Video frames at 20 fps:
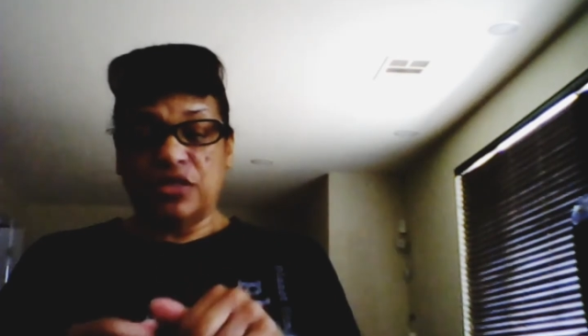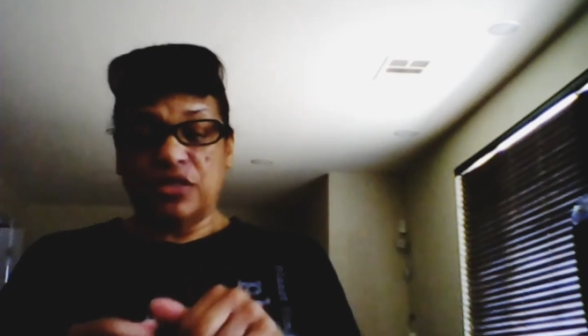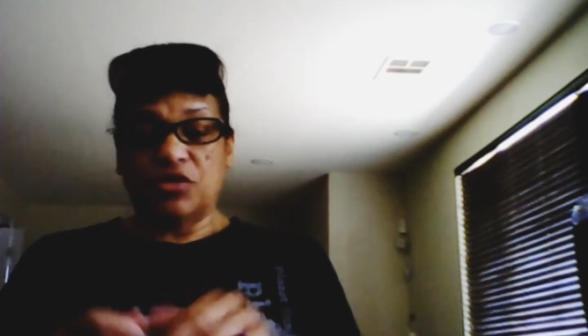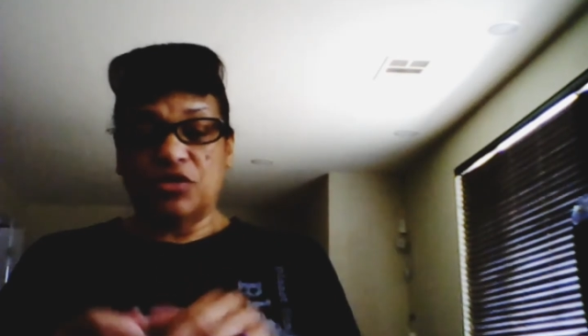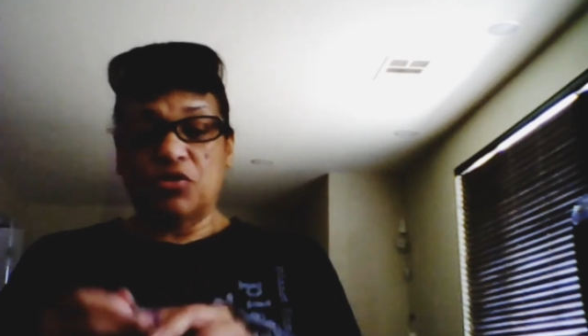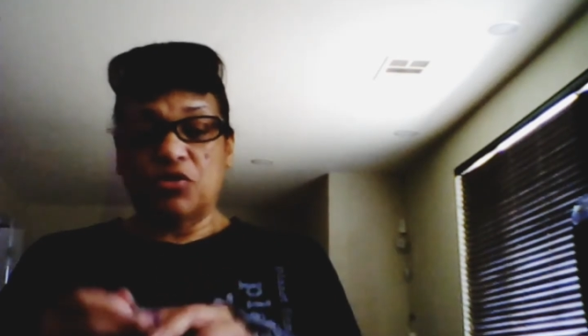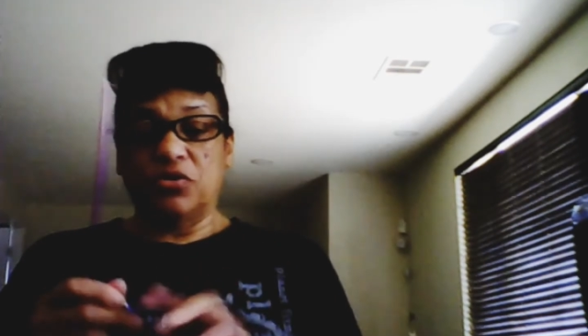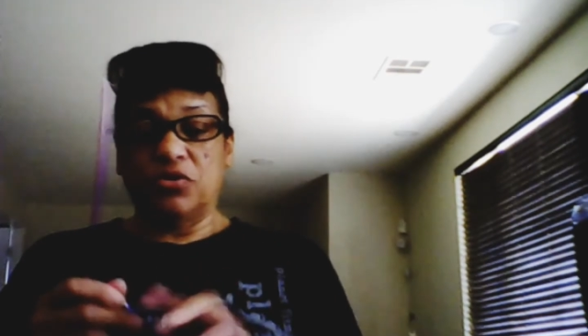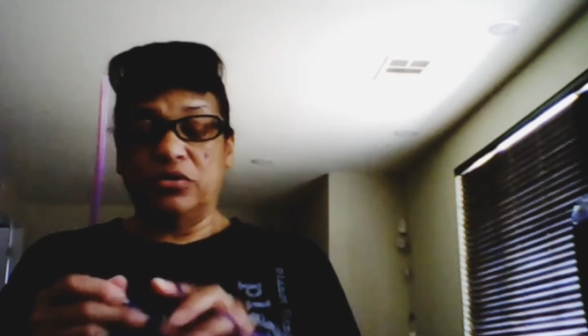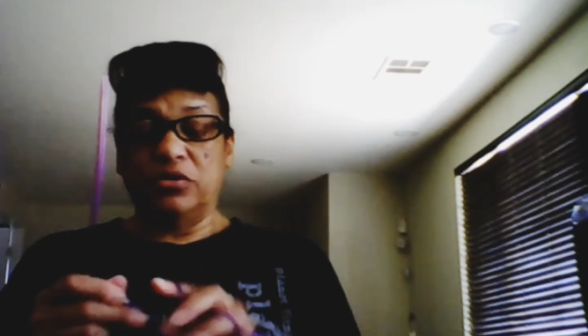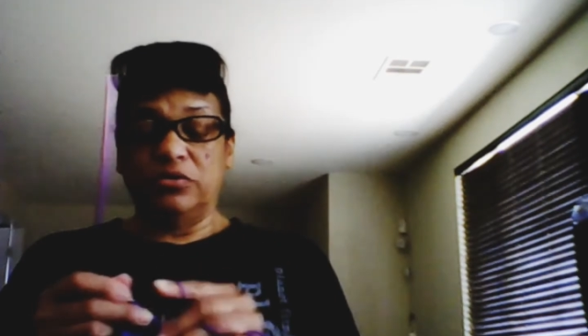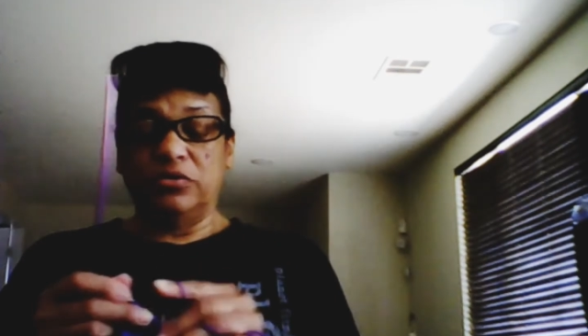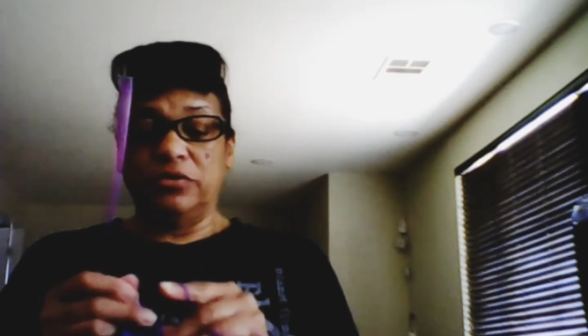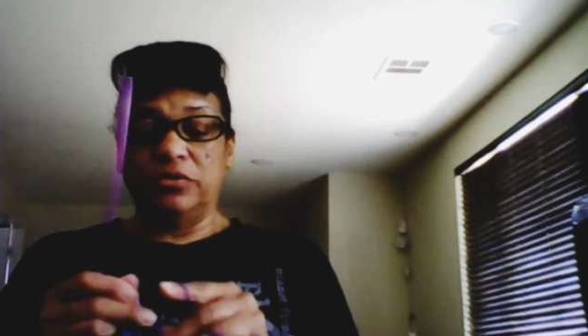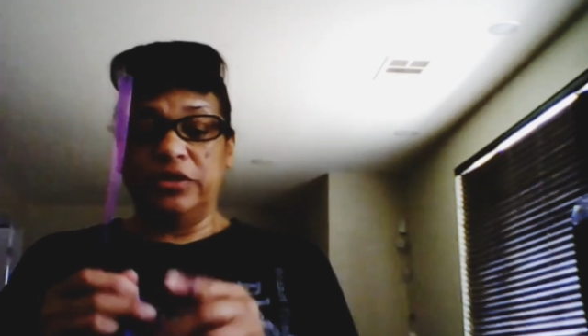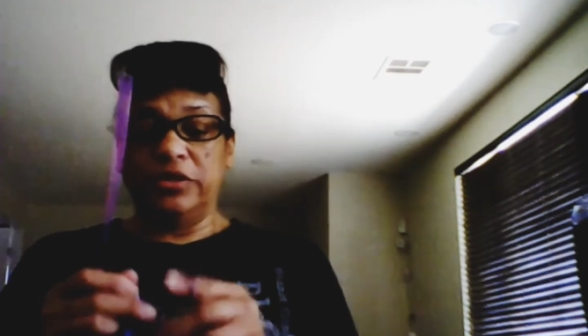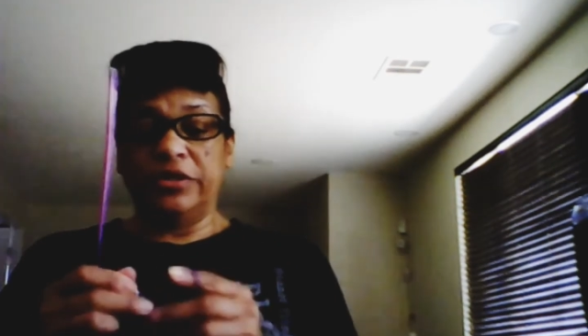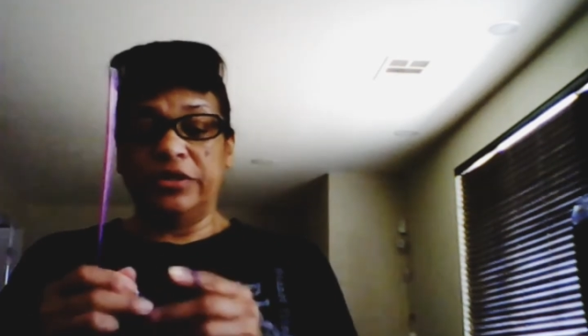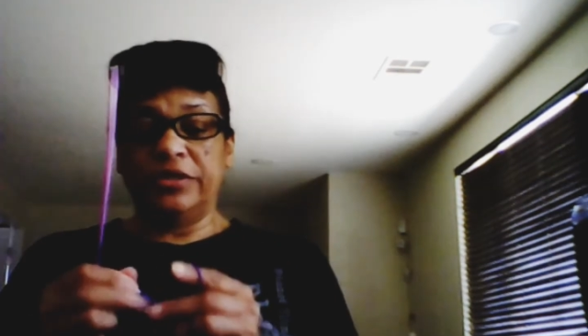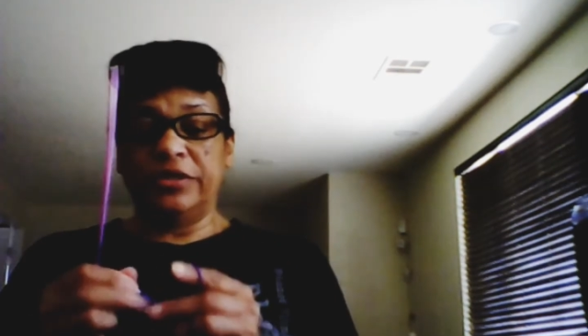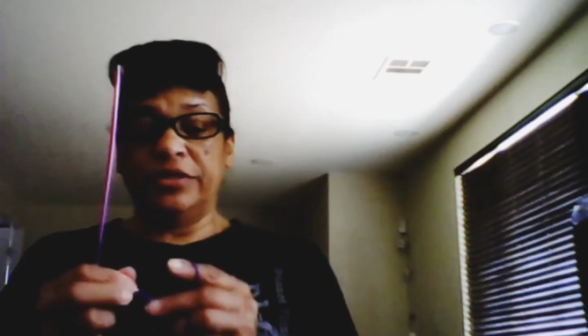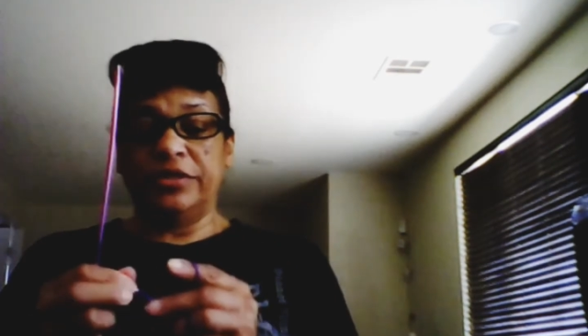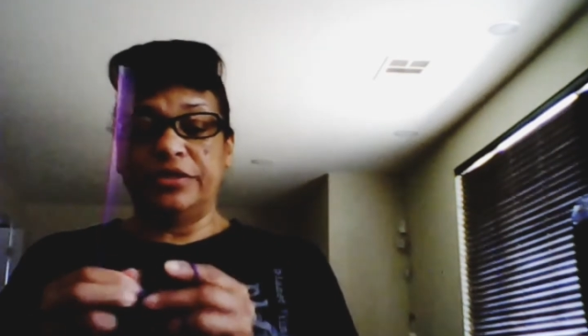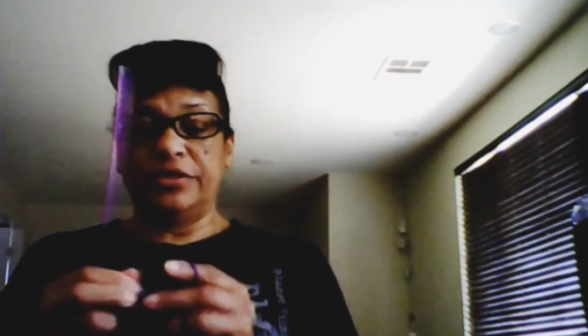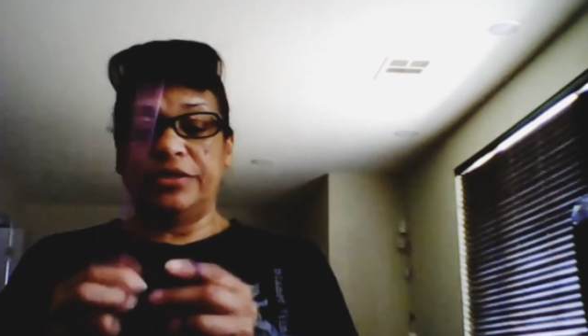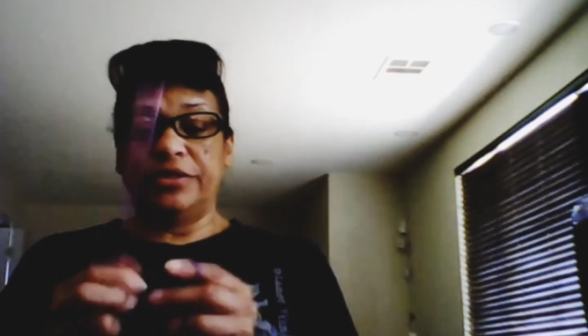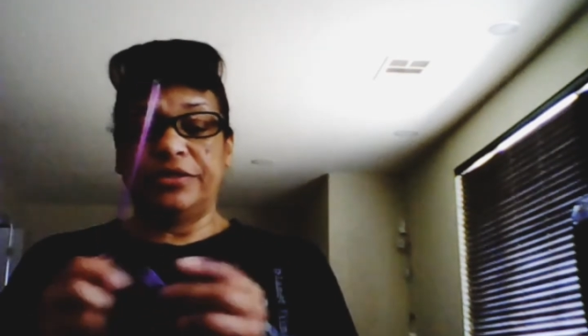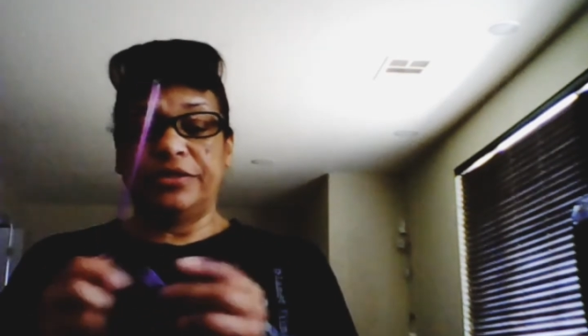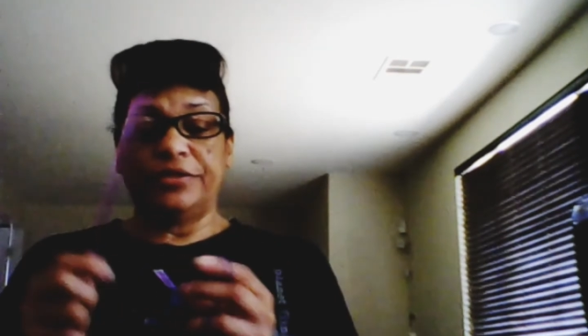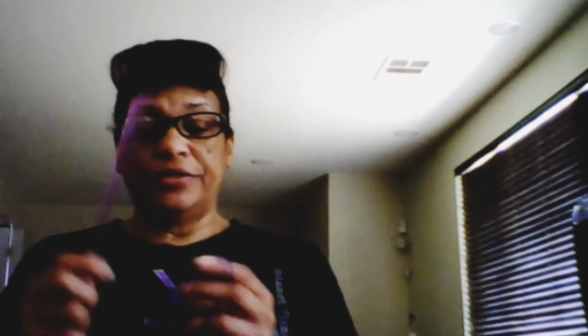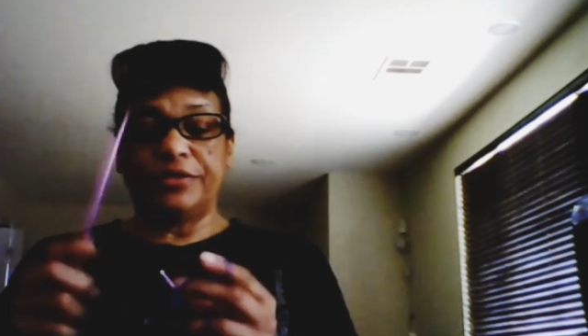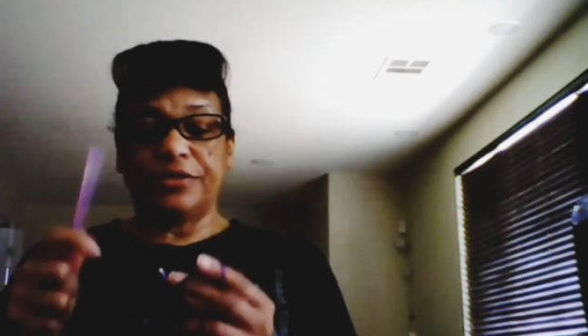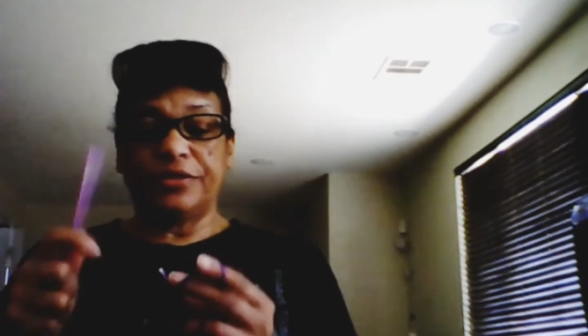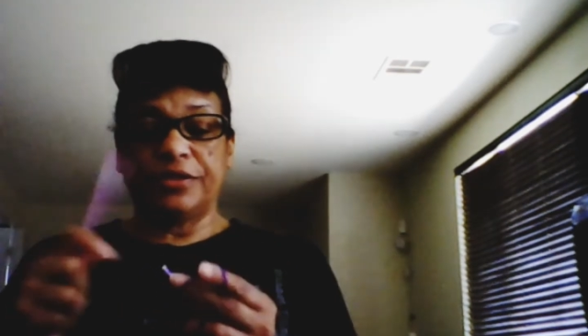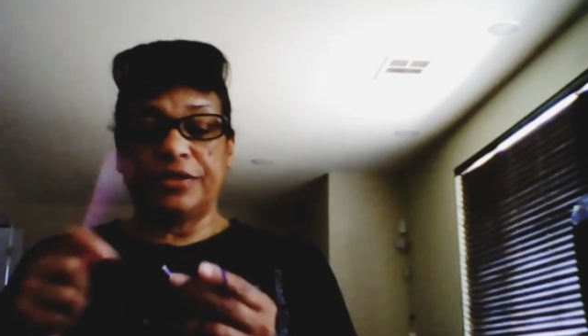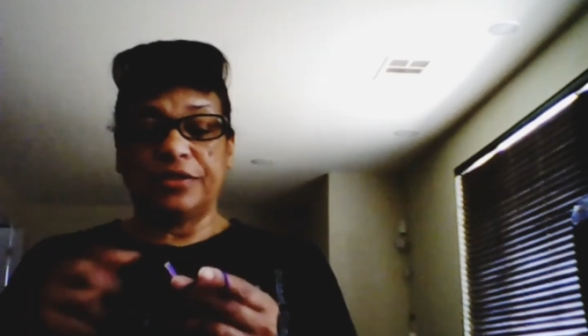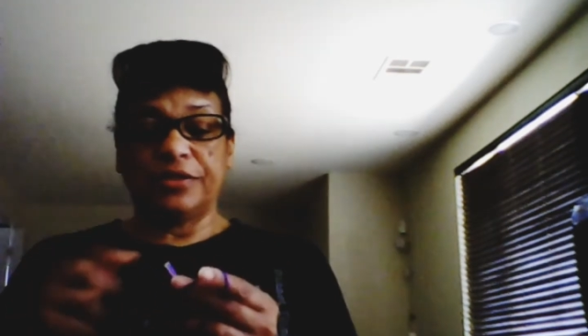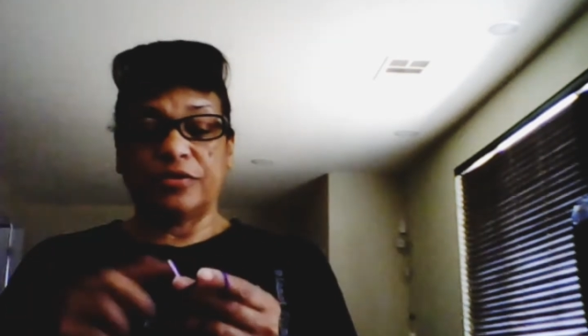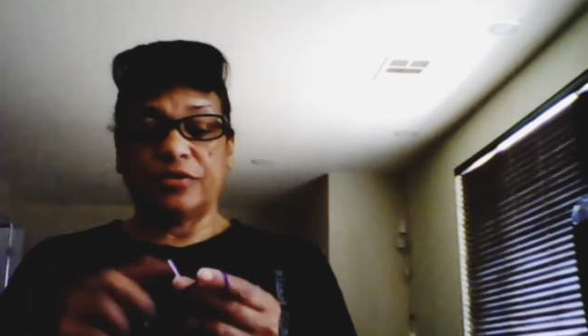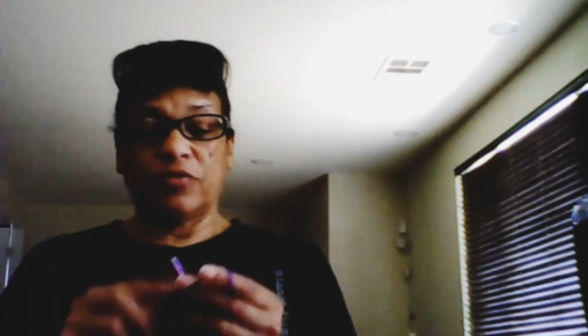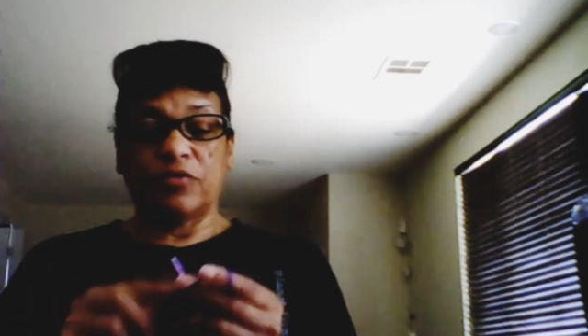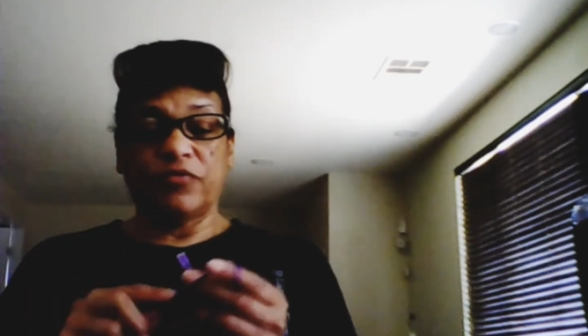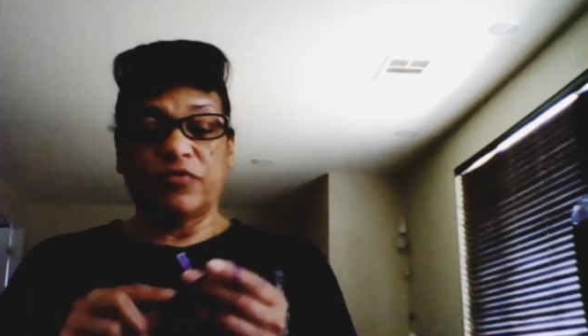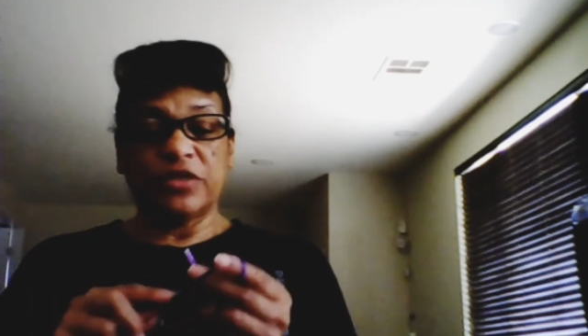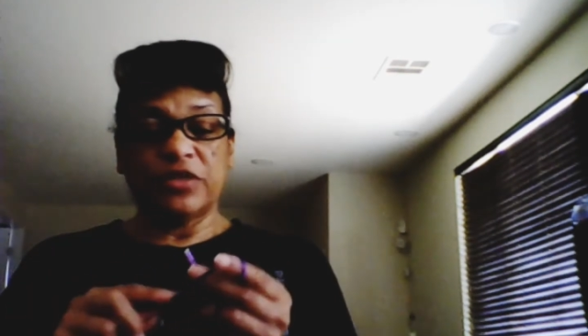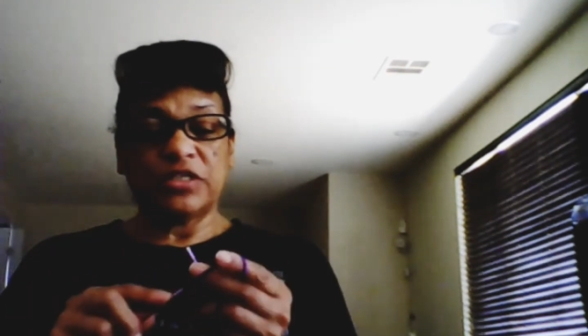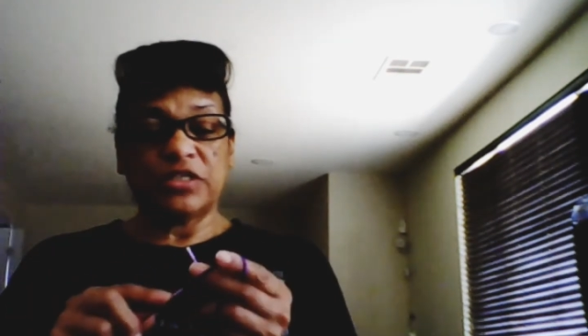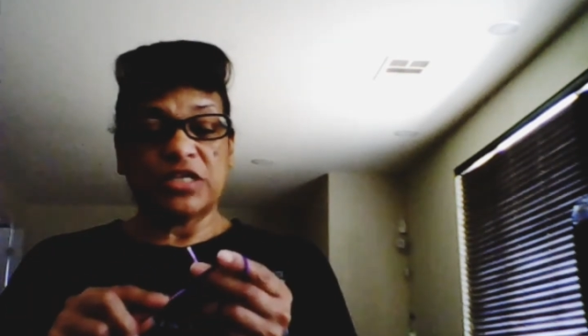So hopefully